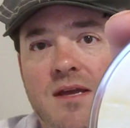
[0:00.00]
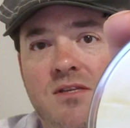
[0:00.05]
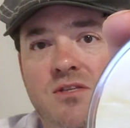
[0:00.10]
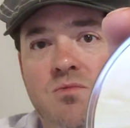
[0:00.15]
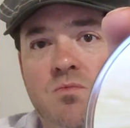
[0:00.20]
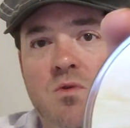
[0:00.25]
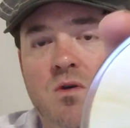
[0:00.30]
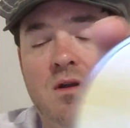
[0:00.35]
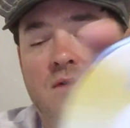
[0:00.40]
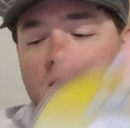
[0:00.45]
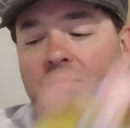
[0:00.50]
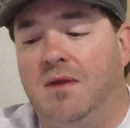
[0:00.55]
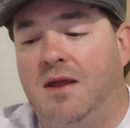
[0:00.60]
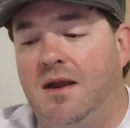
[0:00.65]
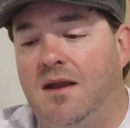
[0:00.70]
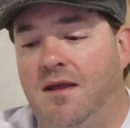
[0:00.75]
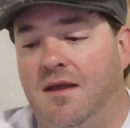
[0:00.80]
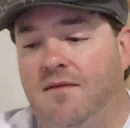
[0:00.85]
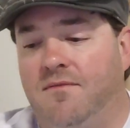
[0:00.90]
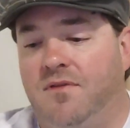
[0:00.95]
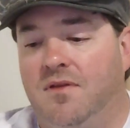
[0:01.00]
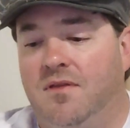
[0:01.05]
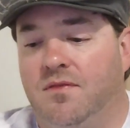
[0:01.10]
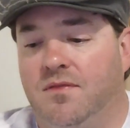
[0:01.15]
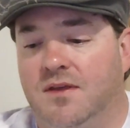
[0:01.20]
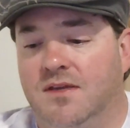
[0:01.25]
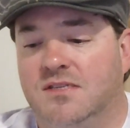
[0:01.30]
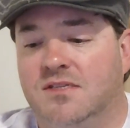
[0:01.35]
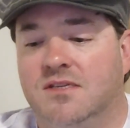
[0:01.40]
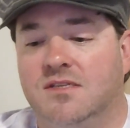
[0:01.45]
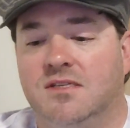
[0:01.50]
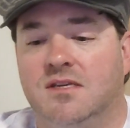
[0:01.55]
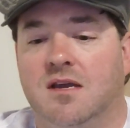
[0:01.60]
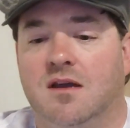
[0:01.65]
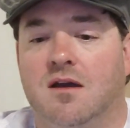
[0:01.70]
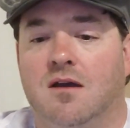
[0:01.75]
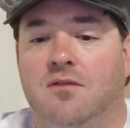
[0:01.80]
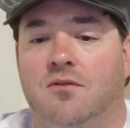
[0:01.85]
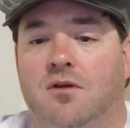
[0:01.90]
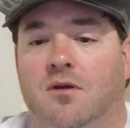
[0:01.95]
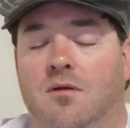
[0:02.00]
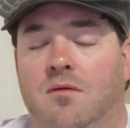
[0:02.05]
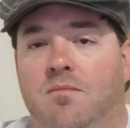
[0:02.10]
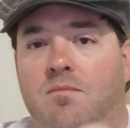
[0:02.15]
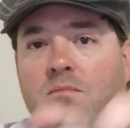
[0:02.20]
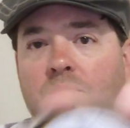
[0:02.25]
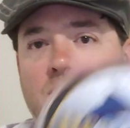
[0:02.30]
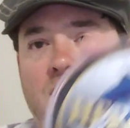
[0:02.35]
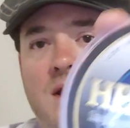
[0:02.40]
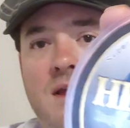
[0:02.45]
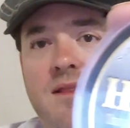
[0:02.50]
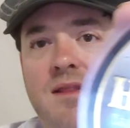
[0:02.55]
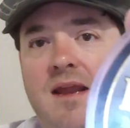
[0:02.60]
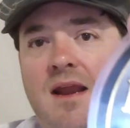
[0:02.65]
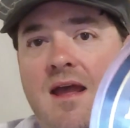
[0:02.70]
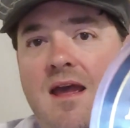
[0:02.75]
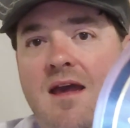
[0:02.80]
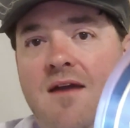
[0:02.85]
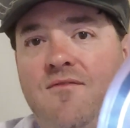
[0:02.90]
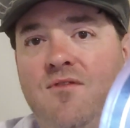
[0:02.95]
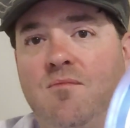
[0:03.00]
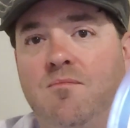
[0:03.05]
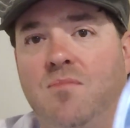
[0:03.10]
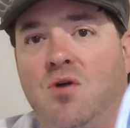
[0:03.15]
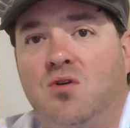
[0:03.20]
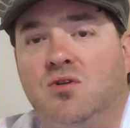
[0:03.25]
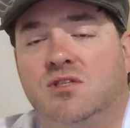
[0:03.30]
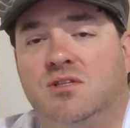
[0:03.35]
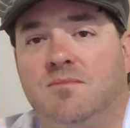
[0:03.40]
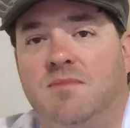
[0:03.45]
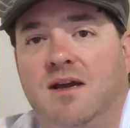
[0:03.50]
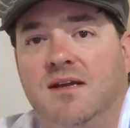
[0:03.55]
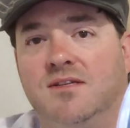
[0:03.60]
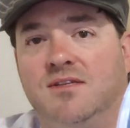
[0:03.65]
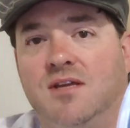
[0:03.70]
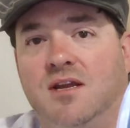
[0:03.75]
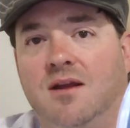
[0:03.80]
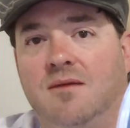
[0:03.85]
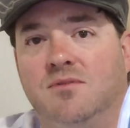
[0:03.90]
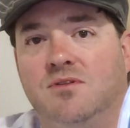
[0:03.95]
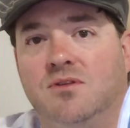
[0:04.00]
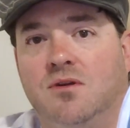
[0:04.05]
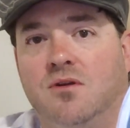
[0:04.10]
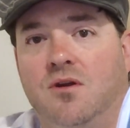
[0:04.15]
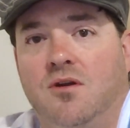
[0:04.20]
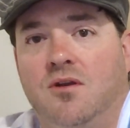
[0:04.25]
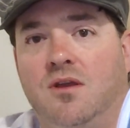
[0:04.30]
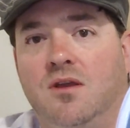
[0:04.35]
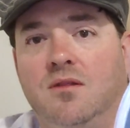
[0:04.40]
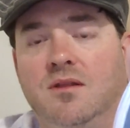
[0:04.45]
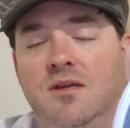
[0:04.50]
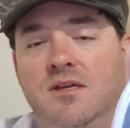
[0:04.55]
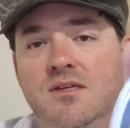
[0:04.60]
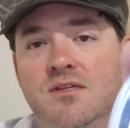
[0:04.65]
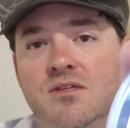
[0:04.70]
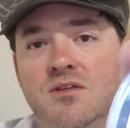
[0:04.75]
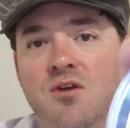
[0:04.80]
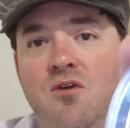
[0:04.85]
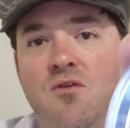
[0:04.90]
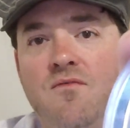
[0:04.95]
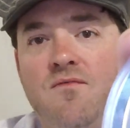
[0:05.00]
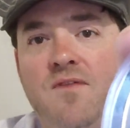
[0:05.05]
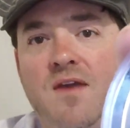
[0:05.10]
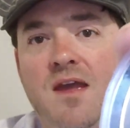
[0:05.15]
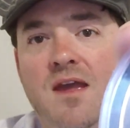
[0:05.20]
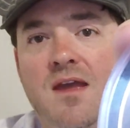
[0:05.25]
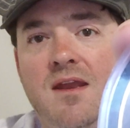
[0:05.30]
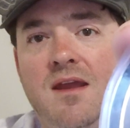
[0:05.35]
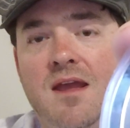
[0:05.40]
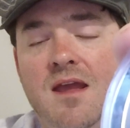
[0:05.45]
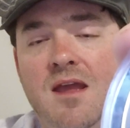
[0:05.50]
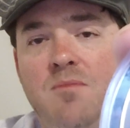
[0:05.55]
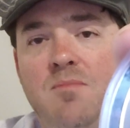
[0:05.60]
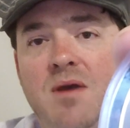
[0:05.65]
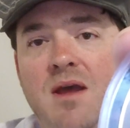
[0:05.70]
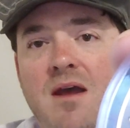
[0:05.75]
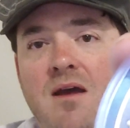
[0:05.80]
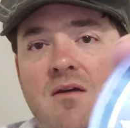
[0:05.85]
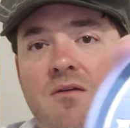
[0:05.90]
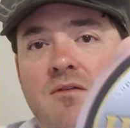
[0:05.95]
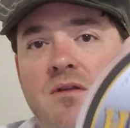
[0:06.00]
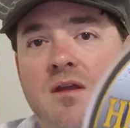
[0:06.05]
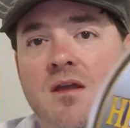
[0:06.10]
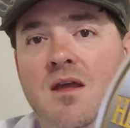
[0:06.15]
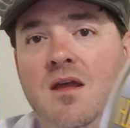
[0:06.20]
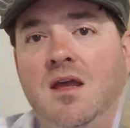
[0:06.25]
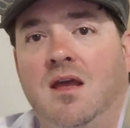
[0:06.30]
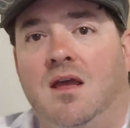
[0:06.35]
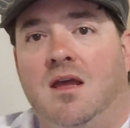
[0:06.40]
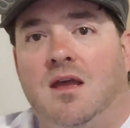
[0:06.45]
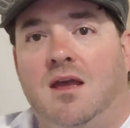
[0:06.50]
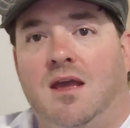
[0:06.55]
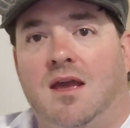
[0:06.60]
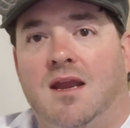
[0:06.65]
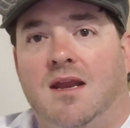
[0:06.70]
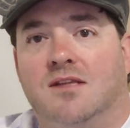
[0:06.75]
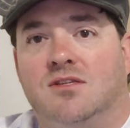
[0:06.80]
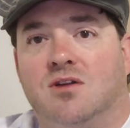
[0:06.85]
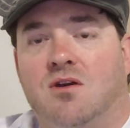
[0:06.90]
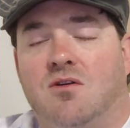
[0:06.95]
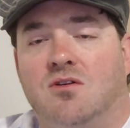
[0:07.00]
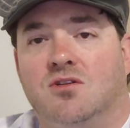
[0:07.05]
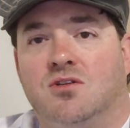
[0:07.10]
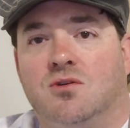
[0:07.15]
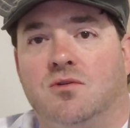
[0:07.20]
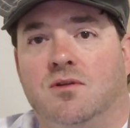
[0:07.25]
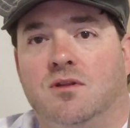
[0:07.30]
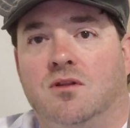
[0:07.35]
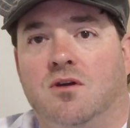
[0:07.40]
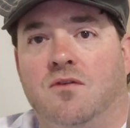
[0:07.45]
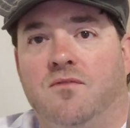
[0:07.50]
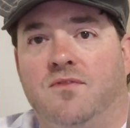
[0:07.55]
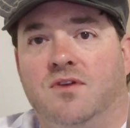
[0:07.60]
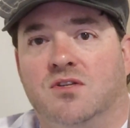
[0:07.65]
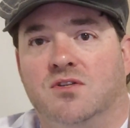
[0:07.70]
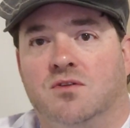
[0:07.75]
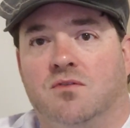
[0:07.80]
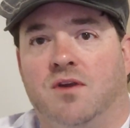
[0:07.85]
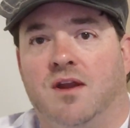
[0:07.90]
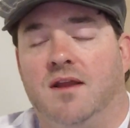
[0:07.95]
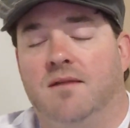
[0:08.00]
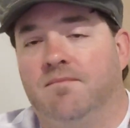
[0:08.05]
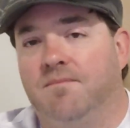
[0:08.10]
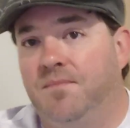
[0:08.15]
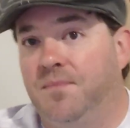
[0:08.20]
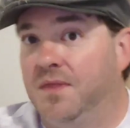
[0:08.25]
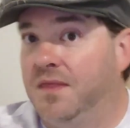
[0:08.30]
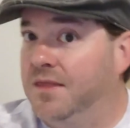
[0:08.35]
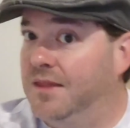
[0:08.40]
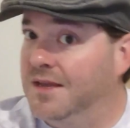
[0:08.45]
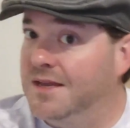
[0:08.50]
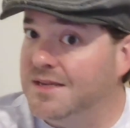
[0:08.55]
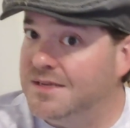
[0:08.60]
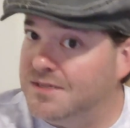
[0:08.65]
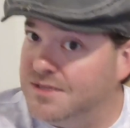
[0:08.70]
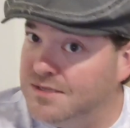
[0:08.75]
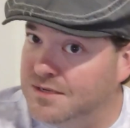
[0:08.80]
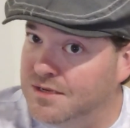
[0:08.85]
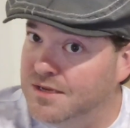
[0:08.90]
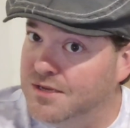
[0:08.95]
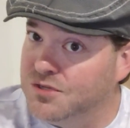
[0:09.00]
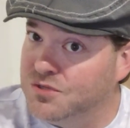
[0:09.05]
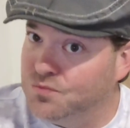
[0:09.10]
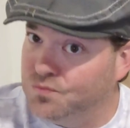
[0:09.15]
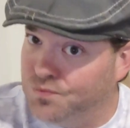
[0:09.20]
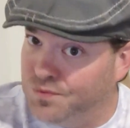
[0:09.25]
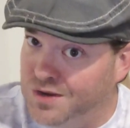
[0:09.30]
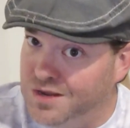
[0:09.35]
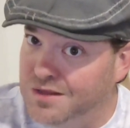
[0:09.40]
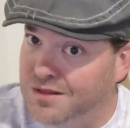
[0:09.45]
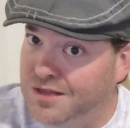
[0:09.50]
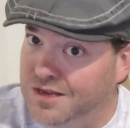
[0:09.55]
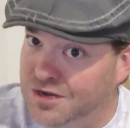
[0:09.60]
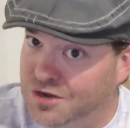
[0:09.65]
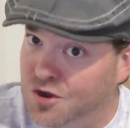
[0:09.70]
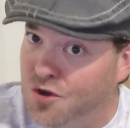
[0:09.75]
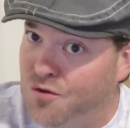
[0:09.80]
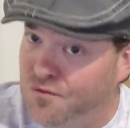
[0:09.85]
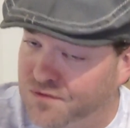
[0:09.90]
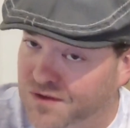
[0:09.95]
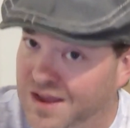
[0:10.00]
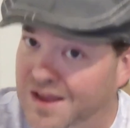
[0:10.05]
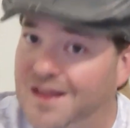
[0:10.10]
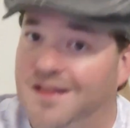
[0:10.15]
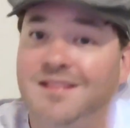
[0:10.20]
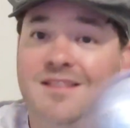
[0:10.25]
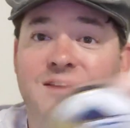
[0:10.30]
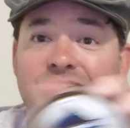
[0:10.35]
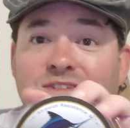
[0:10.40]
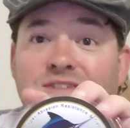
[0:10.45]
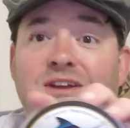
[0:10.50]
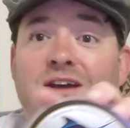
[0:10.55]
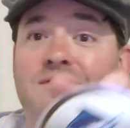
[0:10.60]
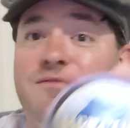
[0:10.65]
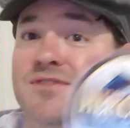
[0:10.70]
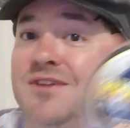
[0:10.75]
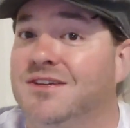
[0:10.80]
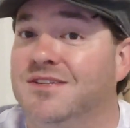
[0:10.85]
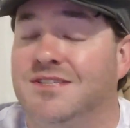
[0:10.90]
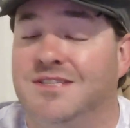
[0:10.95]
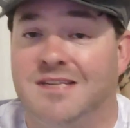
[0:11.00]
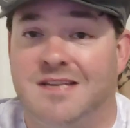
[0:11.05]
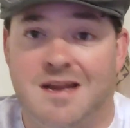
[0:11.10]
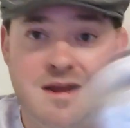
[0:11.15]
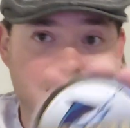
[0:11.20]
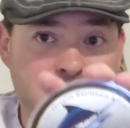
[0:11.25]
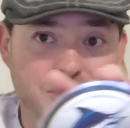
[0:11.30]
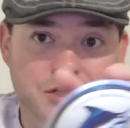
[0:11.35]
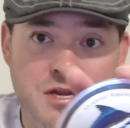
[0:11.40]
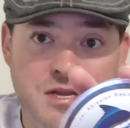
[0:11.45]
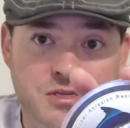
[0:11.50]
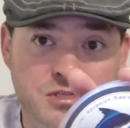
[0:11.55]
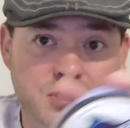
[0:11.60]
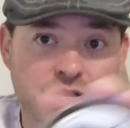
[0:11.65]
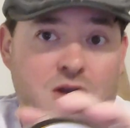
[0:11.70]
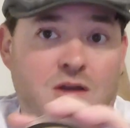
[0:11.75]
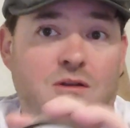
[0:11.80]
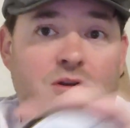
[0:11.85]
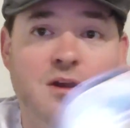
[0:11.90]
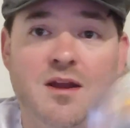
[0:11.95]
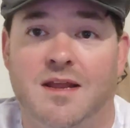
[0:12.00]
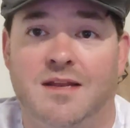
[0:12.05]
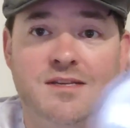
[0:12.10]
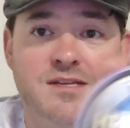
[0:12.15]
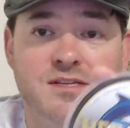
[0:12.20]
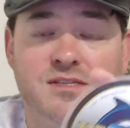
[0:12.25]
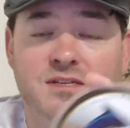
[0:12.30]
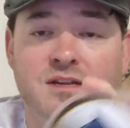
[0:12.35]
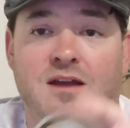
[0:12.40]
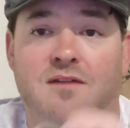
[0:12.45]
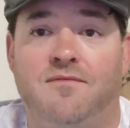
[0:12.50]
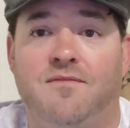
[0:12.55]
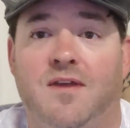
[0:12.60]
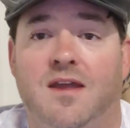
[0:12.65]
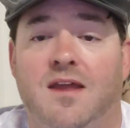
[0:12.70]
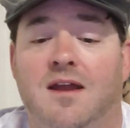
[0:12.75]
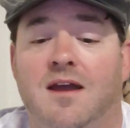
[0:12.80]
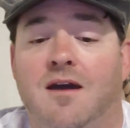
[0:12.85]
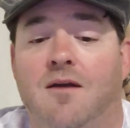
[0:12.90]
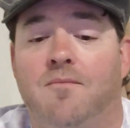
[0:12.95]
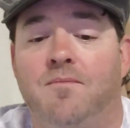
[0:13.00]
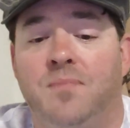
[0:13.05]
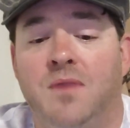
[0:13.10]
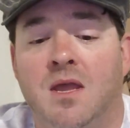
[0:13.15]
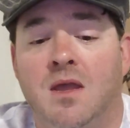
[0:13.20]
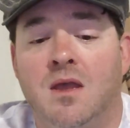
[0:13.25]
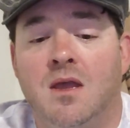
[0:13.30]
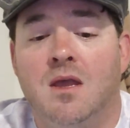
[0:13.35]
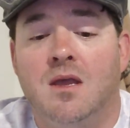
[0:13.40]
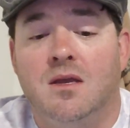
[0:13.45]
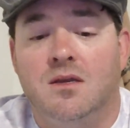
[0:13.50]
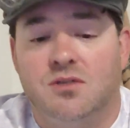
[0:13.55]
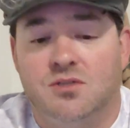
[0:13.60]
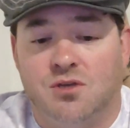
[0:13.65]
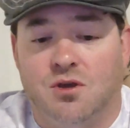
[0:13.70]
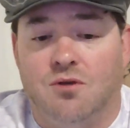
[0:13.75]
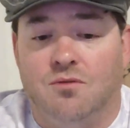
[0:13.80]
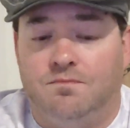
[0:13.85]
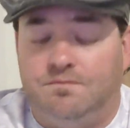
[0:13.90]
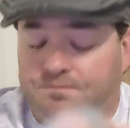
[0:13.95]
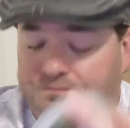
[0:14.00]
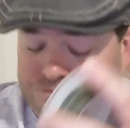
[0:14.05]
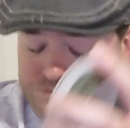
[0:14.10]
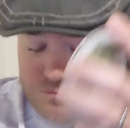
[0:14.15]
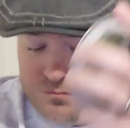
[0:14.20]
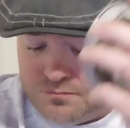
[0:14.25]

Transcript: that's one of them that I have. This is the other braid that I have on most of my setups, the Hercules No Fade 8-pound. And it's also in low vis green. This is really no fade. This stuff does not change color. It does not fade out. So